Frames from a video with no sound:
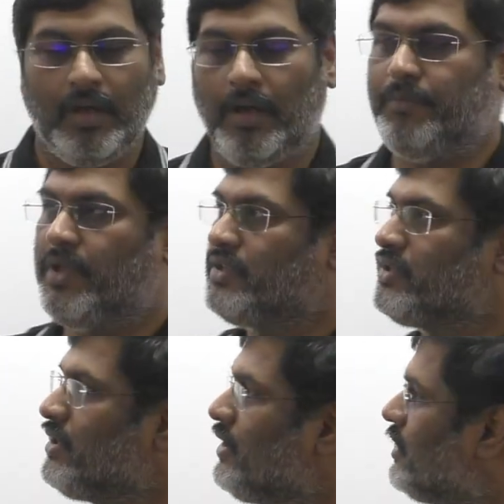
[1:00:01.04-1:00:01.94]
A
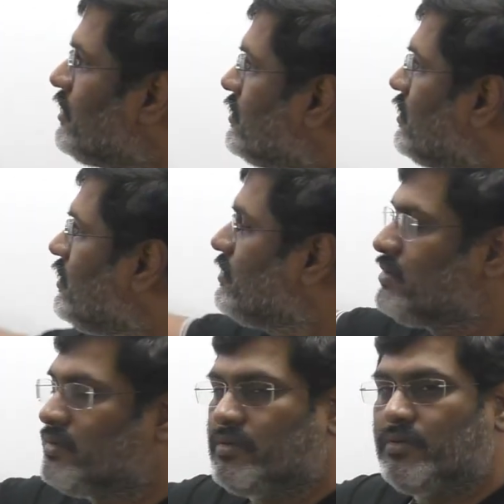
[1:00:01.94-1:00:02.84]
benzene is
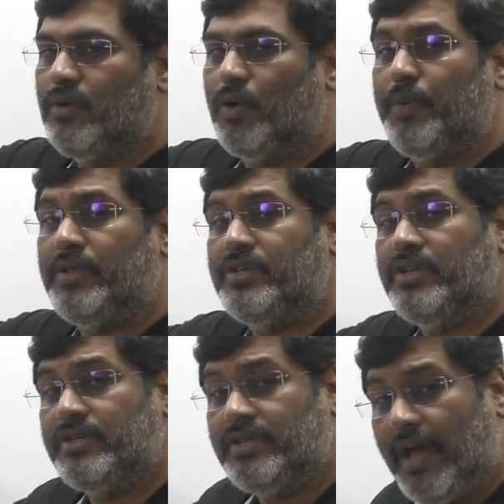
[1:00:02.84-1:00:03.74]
this or benzene
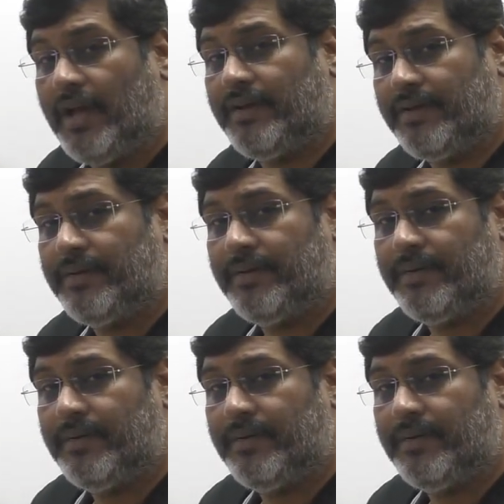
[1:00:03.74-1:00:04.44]
is that.